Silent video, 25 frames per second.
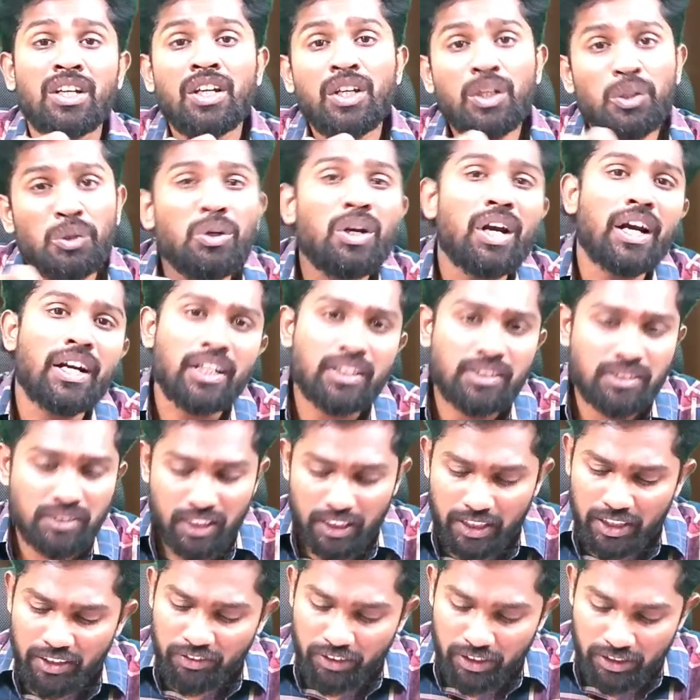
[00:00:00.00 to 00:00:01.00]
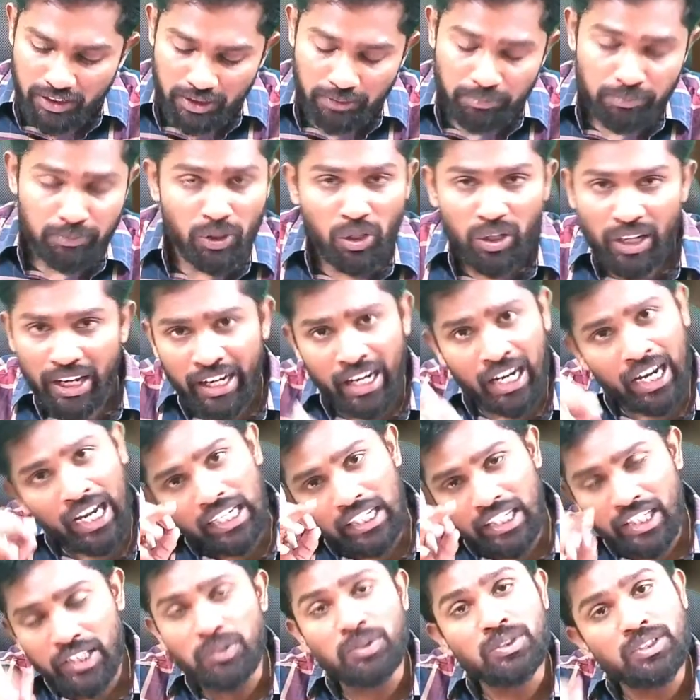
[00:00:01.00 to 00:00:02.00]
You'll understand everything. Okay, I'll
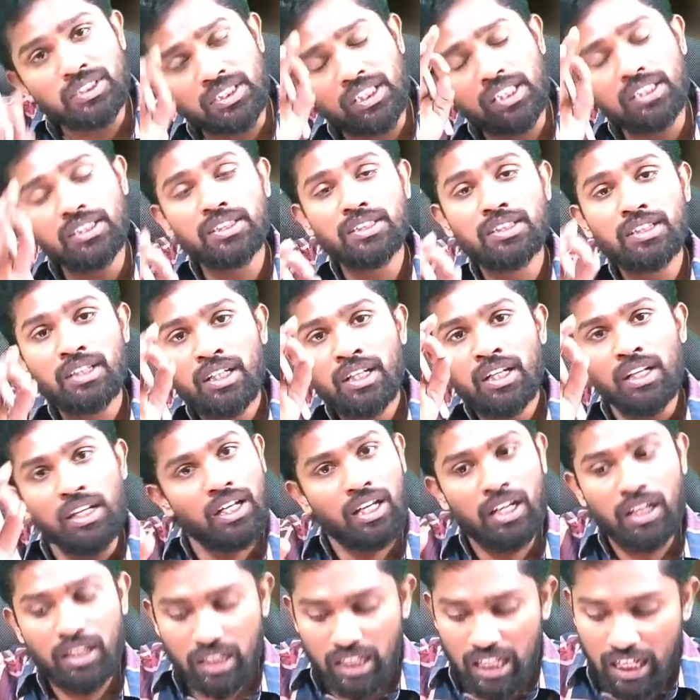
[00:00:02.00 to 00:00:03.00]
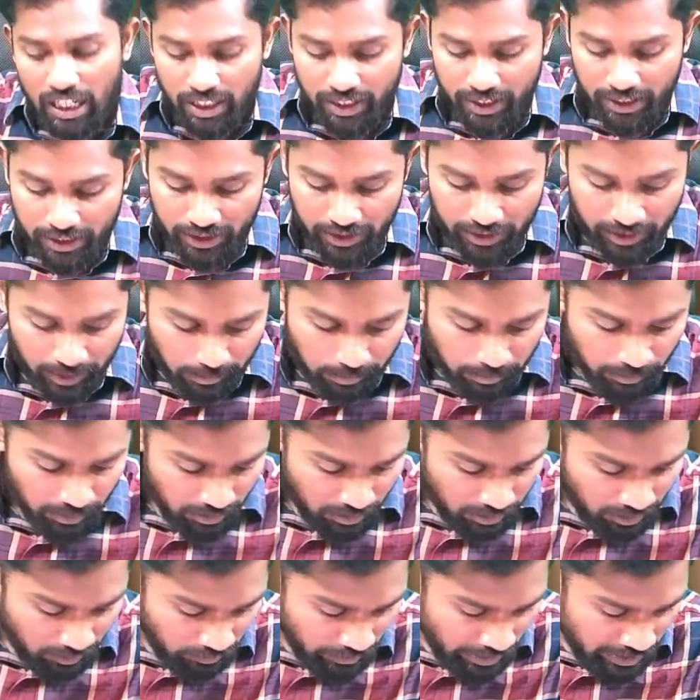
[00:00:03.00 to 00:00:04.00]
give such a clarity here.
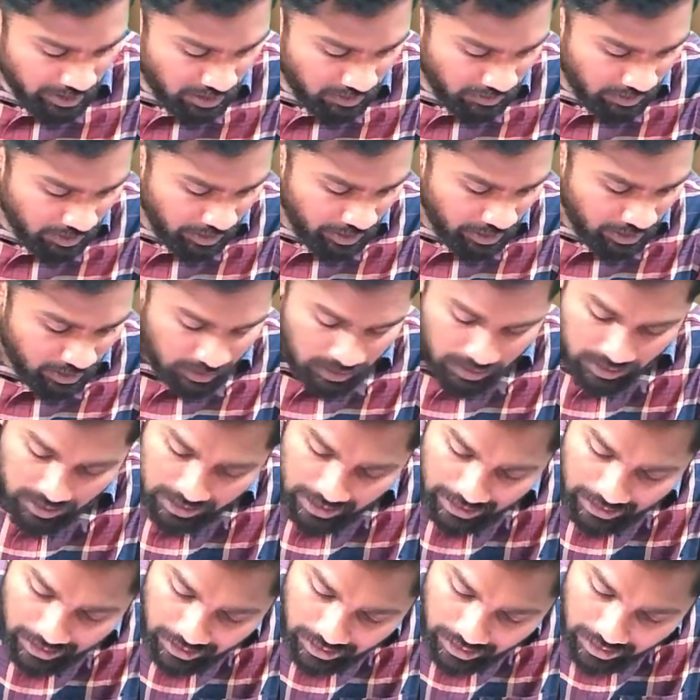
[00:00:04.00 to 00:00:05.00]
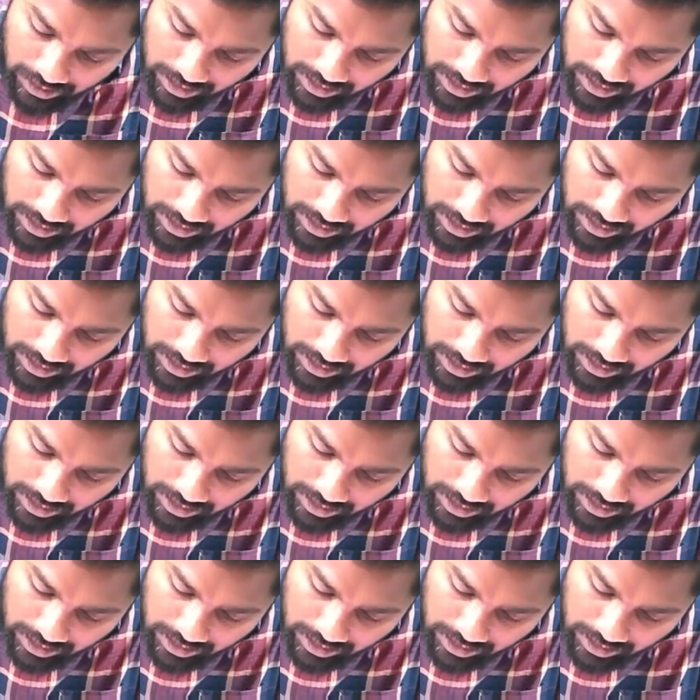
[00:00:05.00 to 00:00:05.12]
The first one is central